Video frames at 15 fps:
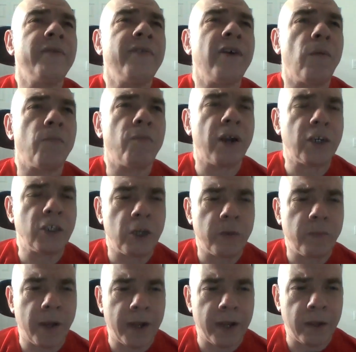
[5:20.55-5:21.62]
felt
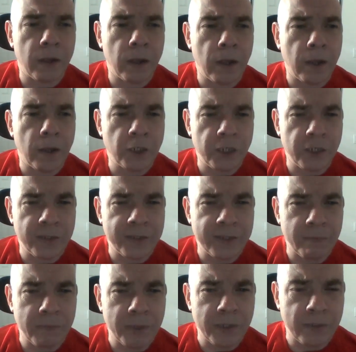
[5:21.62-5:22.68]
pressured by Gene
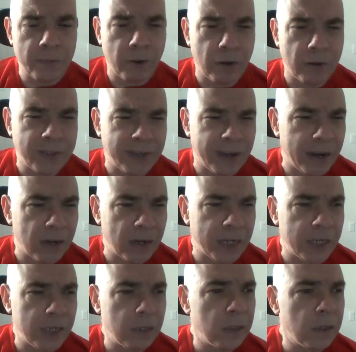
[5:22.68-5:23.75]
Simmons and Paul
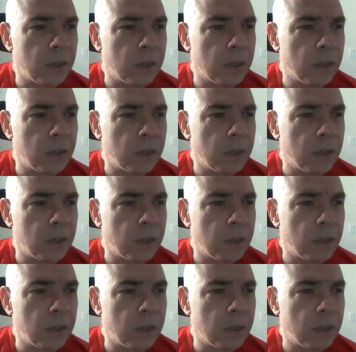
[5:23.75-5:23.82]
Stanley